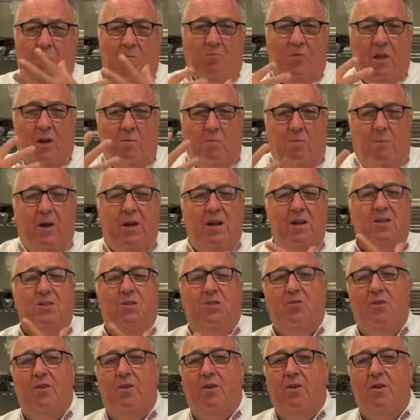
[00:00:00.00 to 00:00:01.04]
That
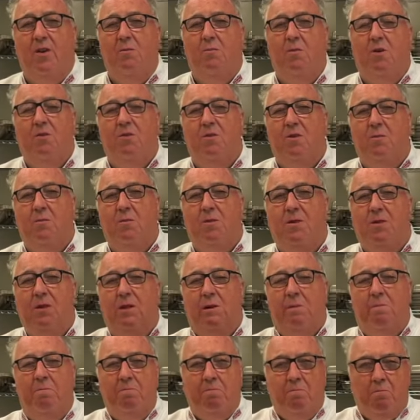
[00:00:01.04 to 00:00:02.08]
pastry on the bottom and
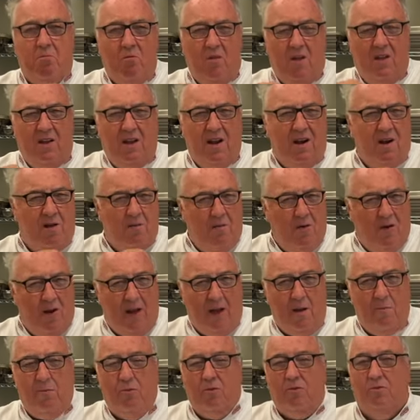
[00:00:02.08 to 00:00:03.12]
the caramel
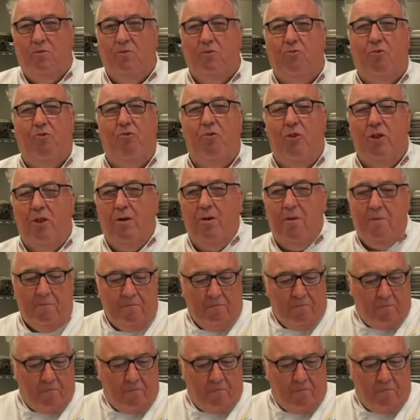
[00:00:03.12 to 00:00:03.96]
apples, the